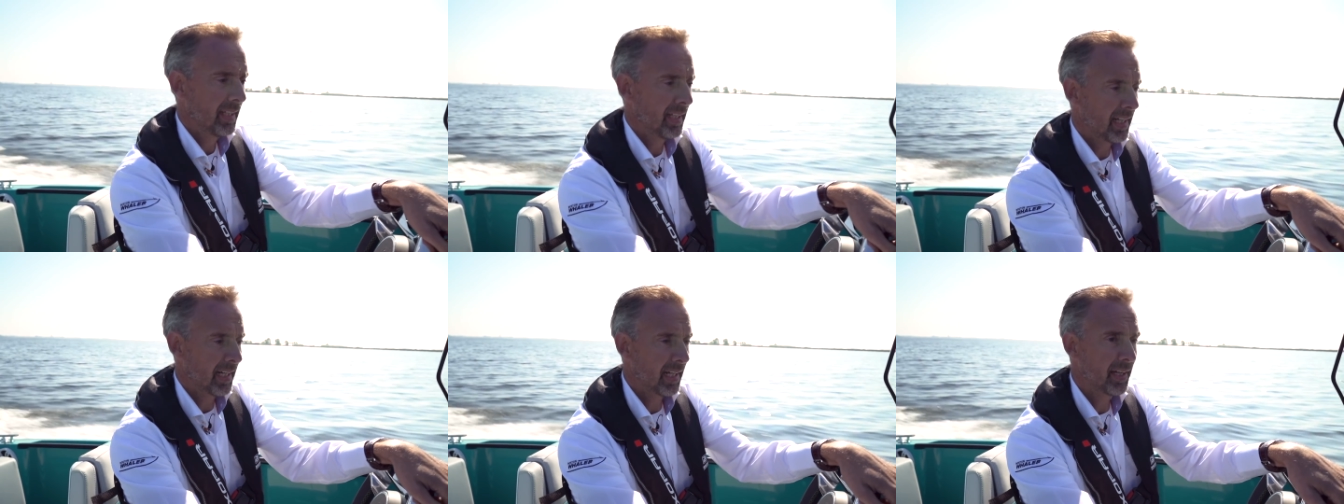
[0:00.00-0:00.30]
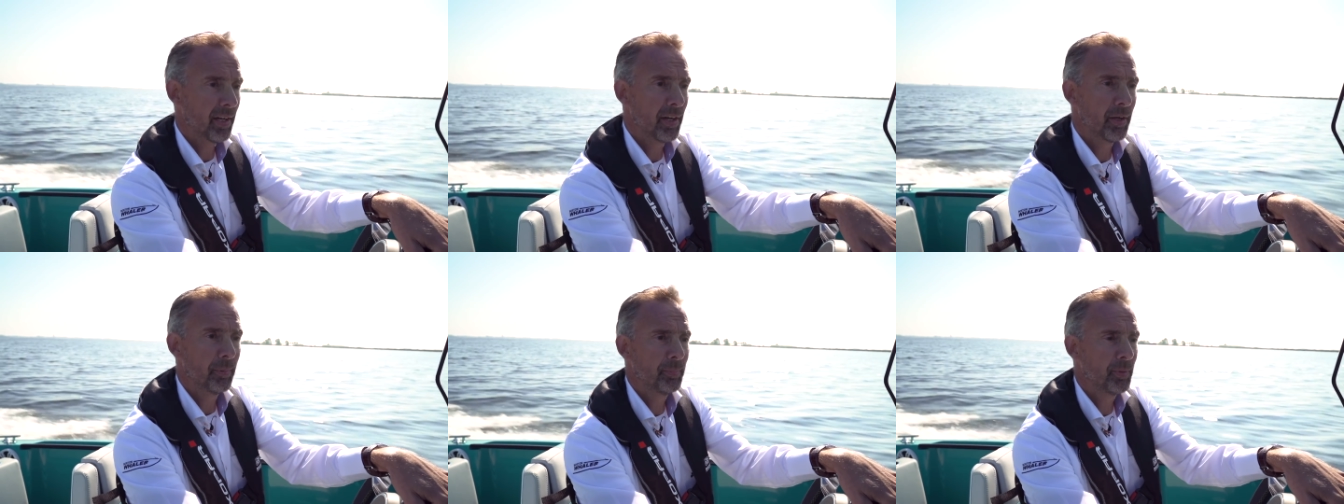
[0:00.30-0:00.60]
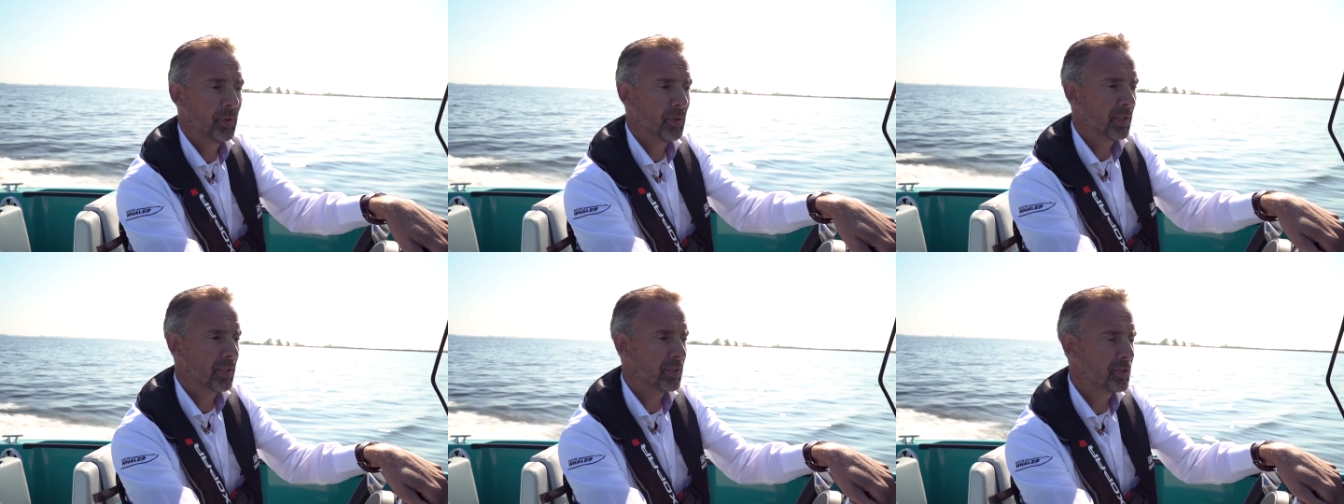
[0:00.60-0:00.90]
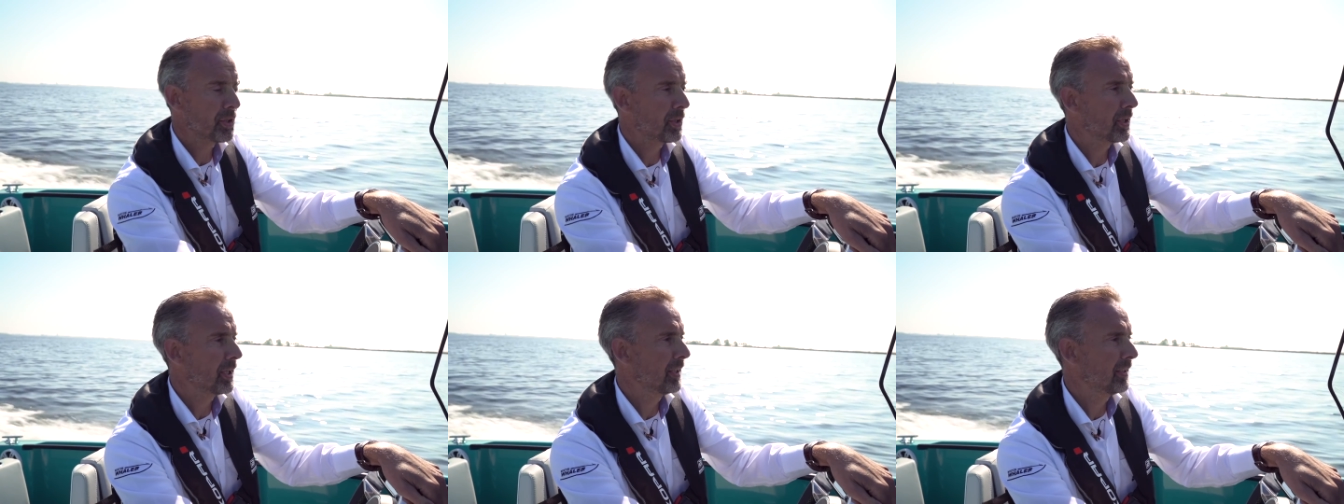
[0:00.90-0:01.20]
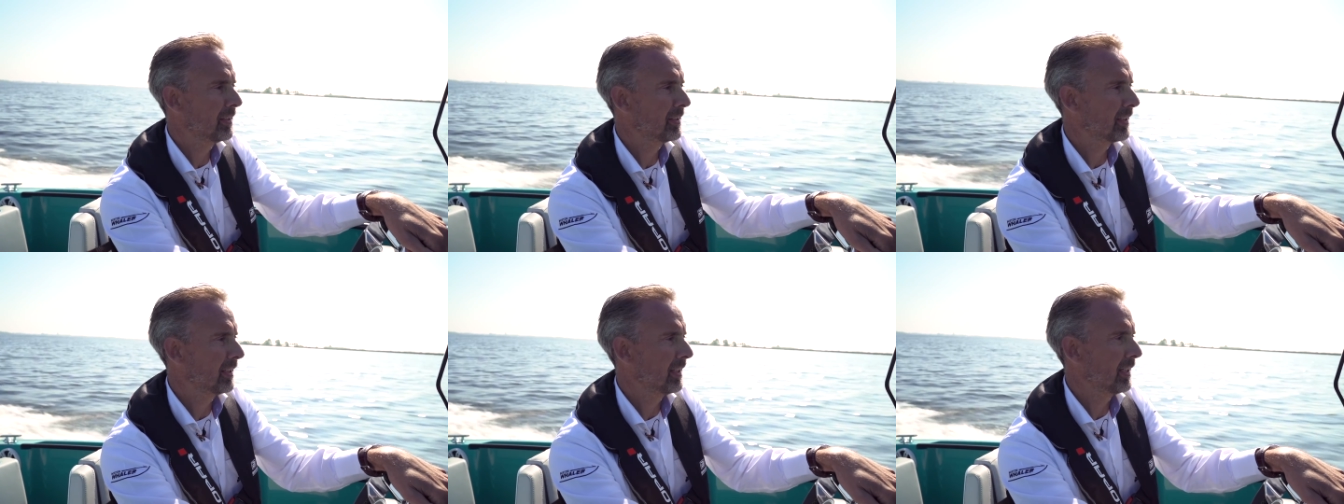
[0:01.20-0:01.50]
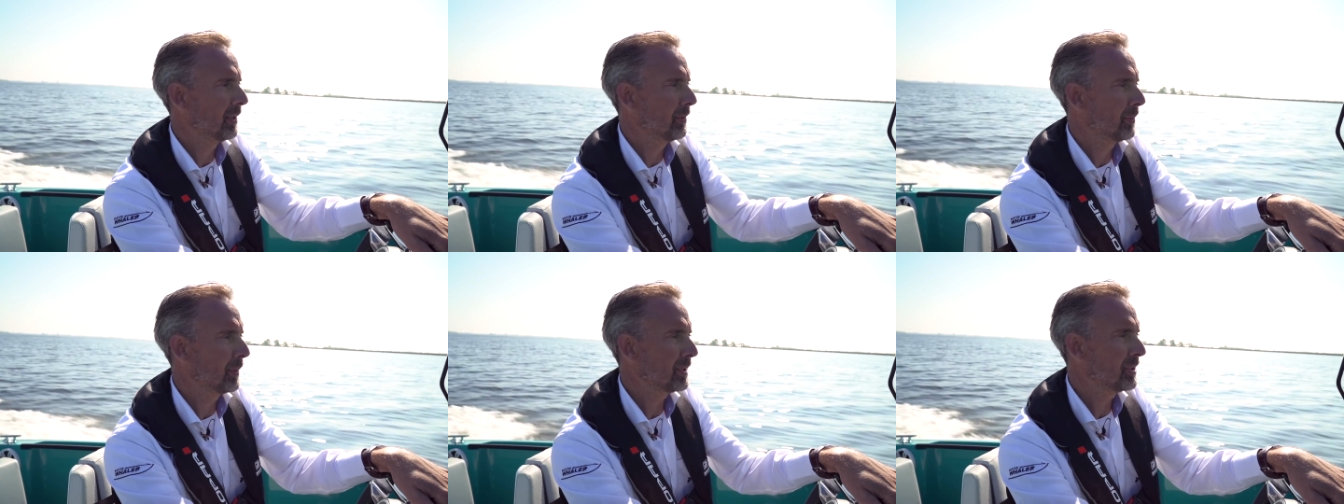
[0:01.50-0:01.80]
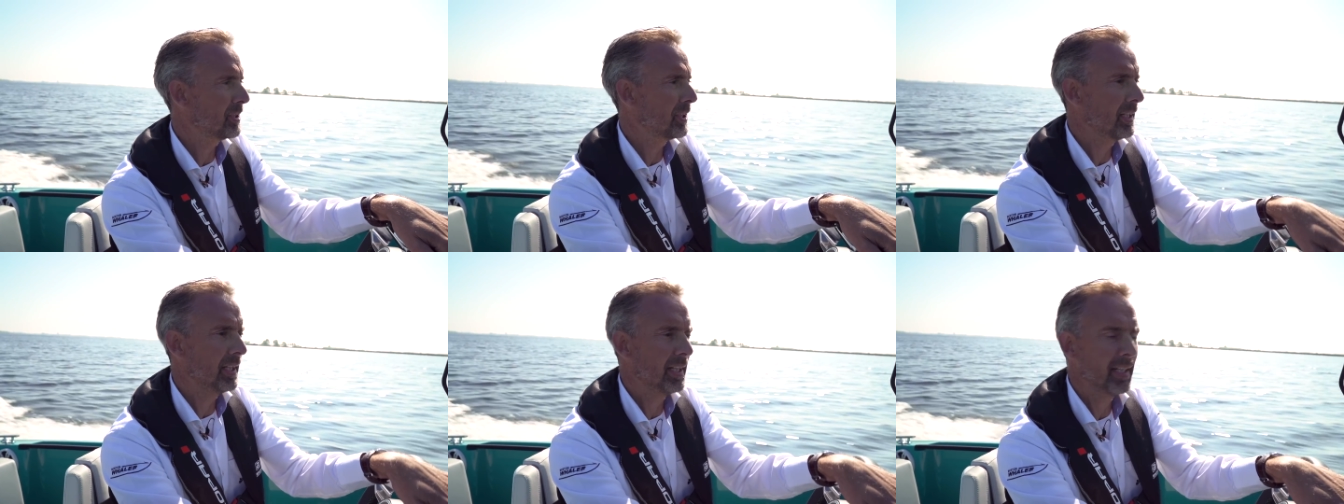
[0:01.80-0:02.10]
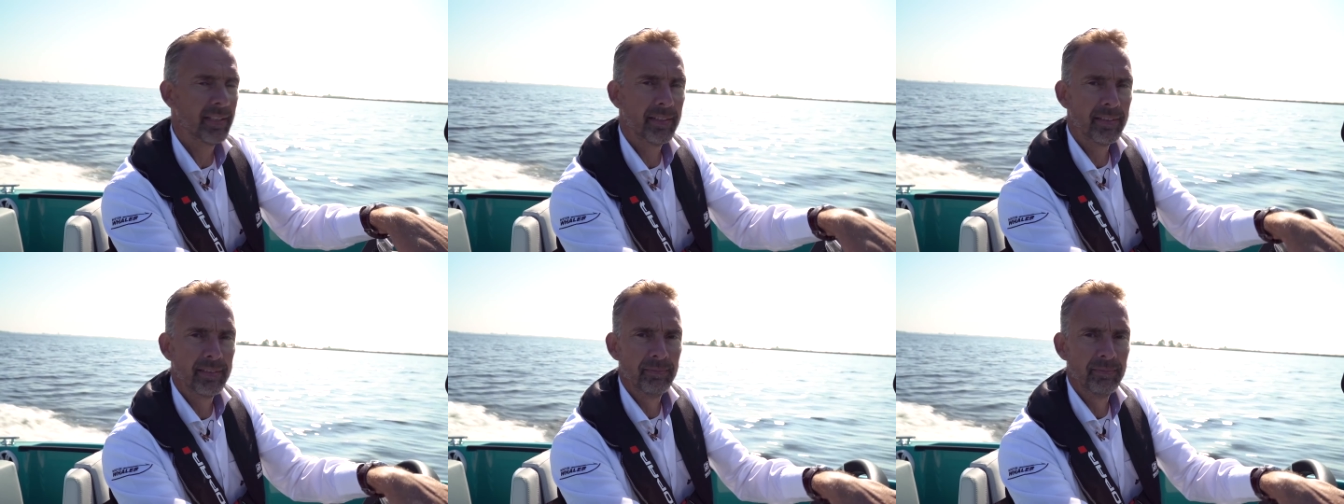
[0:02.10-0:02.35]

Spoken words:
I hope you enjoyed watching it,